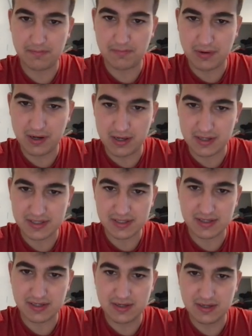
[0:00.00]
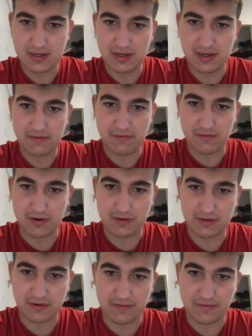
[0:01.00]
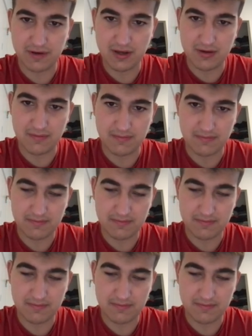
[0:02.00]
plus in front of num.